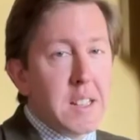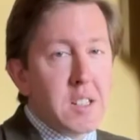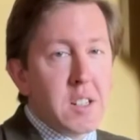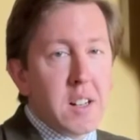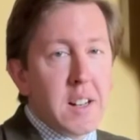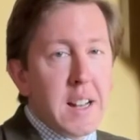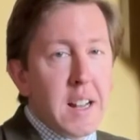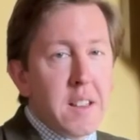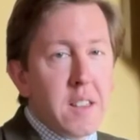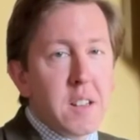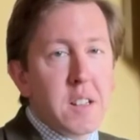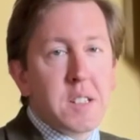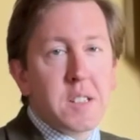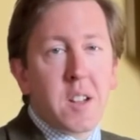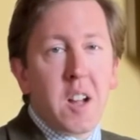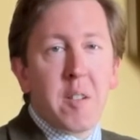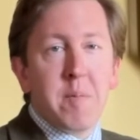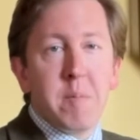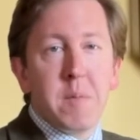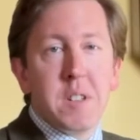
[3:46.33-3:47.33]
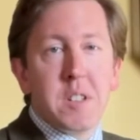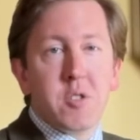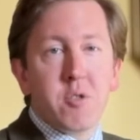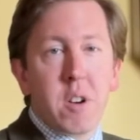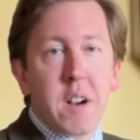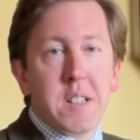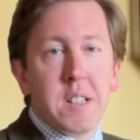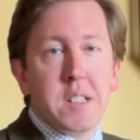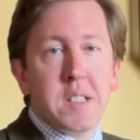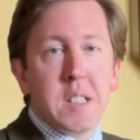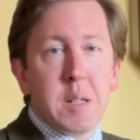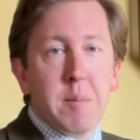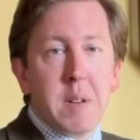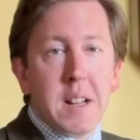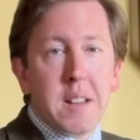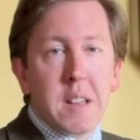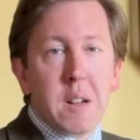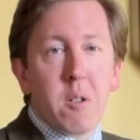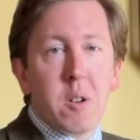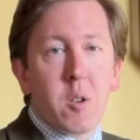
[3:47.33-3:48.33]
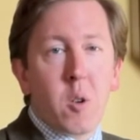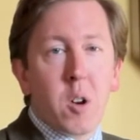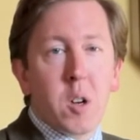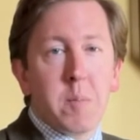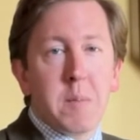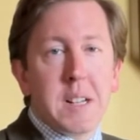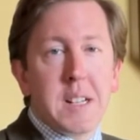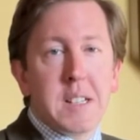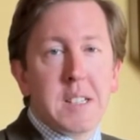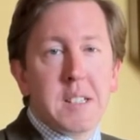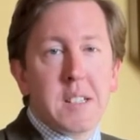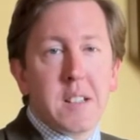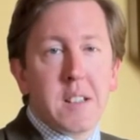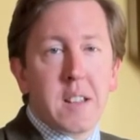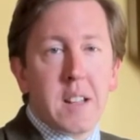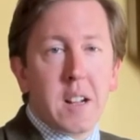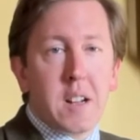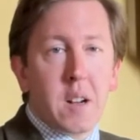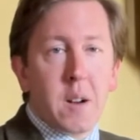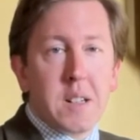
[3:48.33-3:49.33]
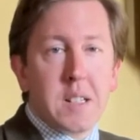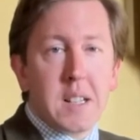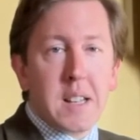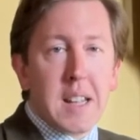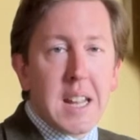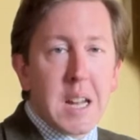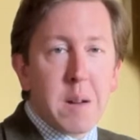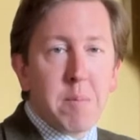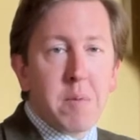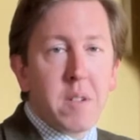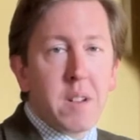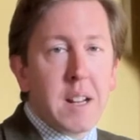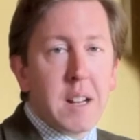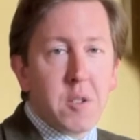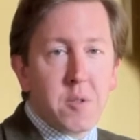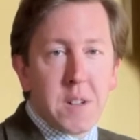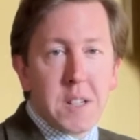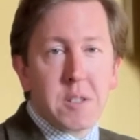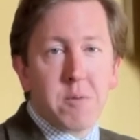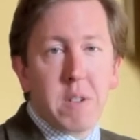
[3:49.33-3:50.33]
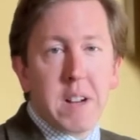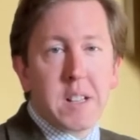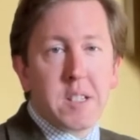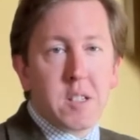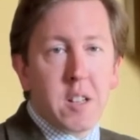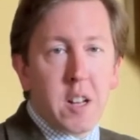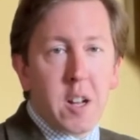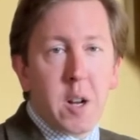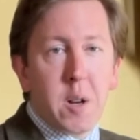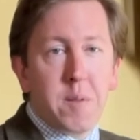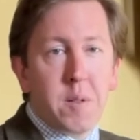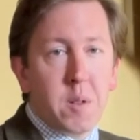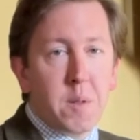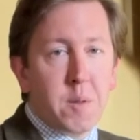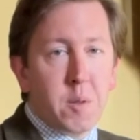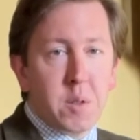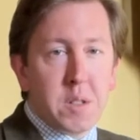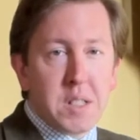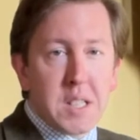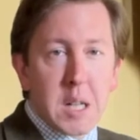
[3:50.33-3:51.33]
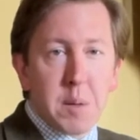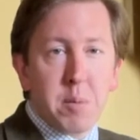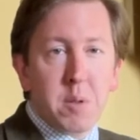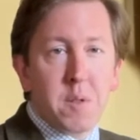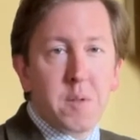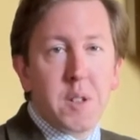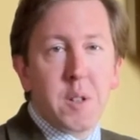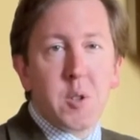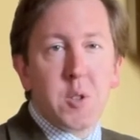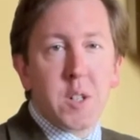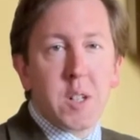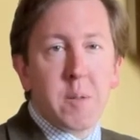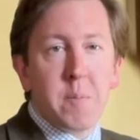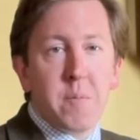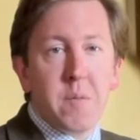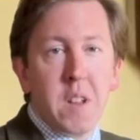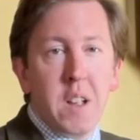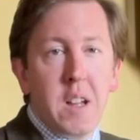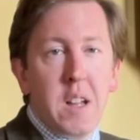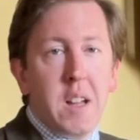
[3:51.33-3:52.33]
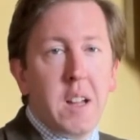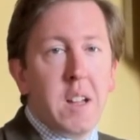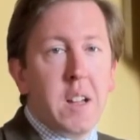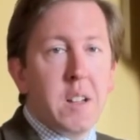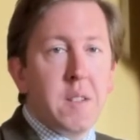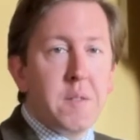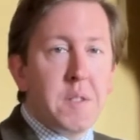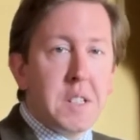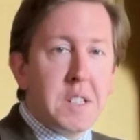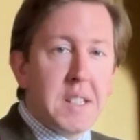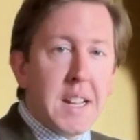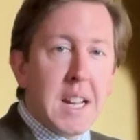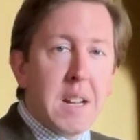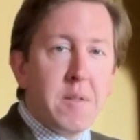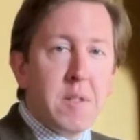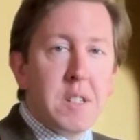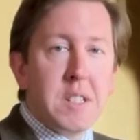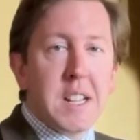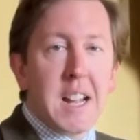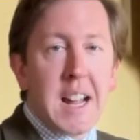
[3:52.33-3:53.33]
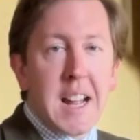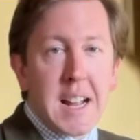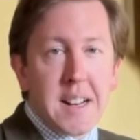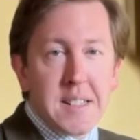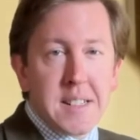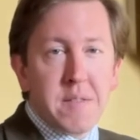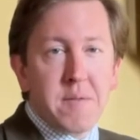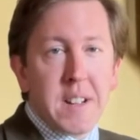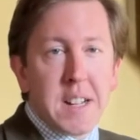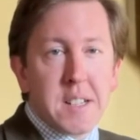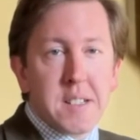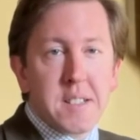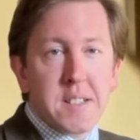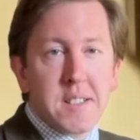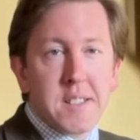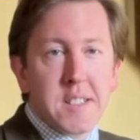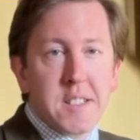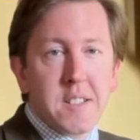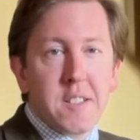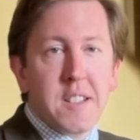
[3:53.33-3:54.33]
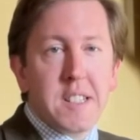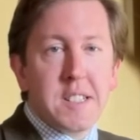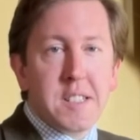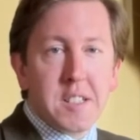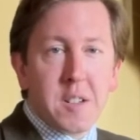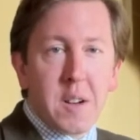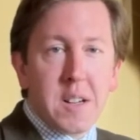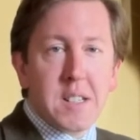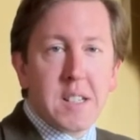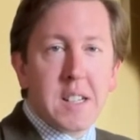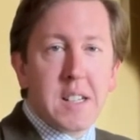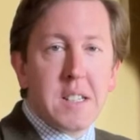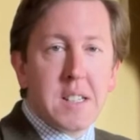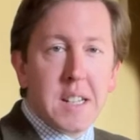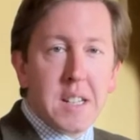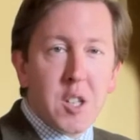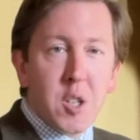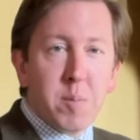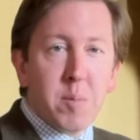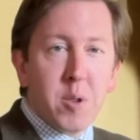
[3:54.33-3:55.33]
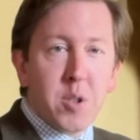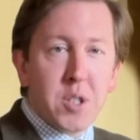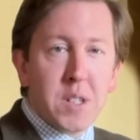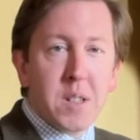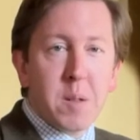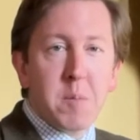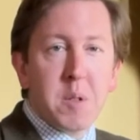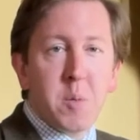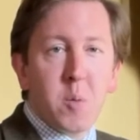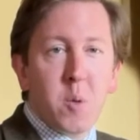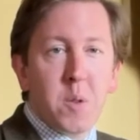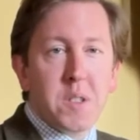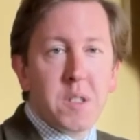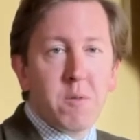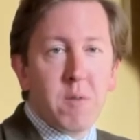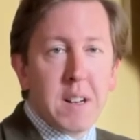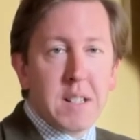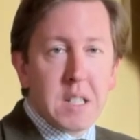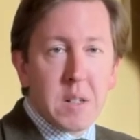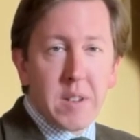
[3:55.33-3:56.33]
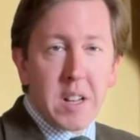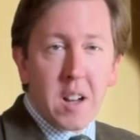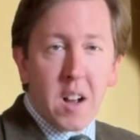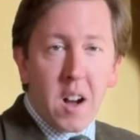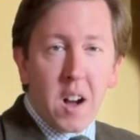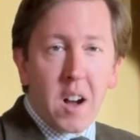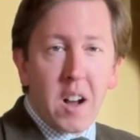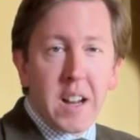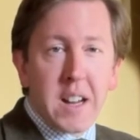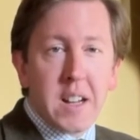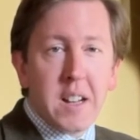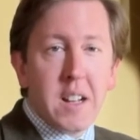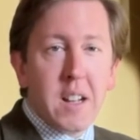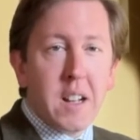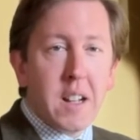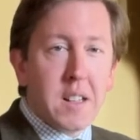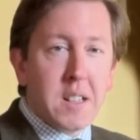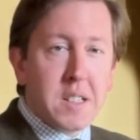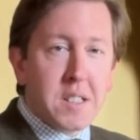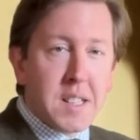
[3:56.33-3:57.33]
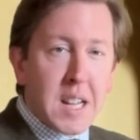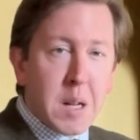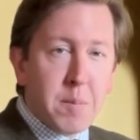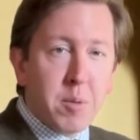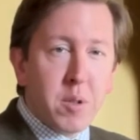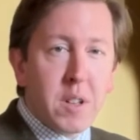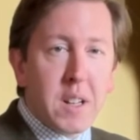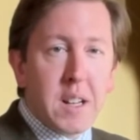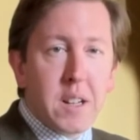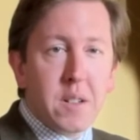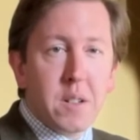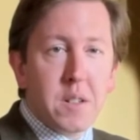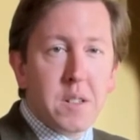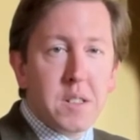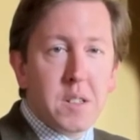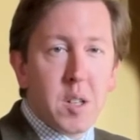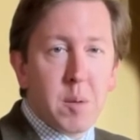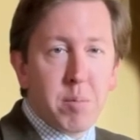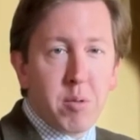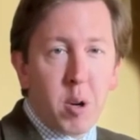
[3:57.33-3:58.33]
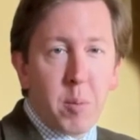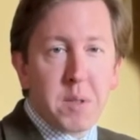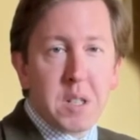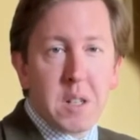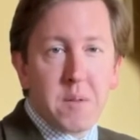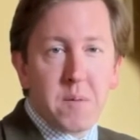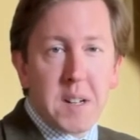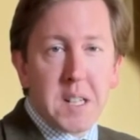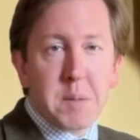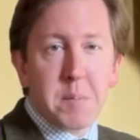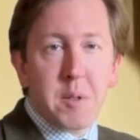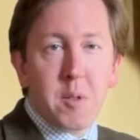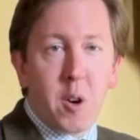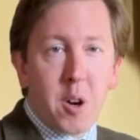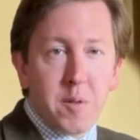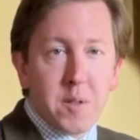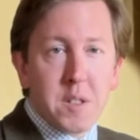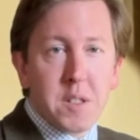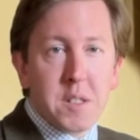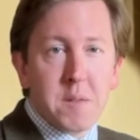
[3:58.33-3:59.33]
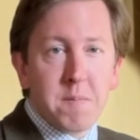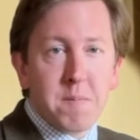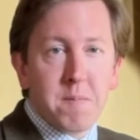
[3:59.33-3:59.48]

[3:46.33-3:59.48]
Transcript: clear that as governments try to stimulate their economies, they are going to keep interest rates low for the foreseeable future. For savers and investors, this is going to continue pushing them towards the relatively high and stable yields that property investment offers.